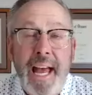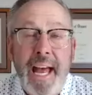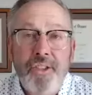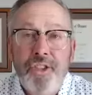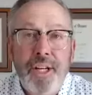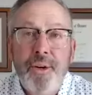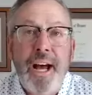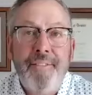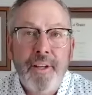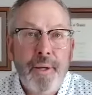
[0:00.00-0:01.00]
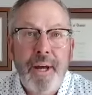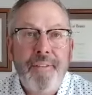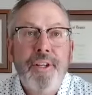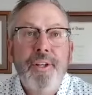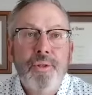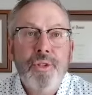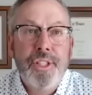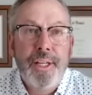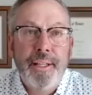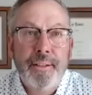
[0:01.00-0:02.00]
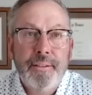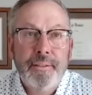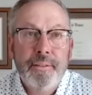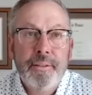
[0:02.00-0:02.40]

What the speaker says: Yeah, geographically, we have a huge city.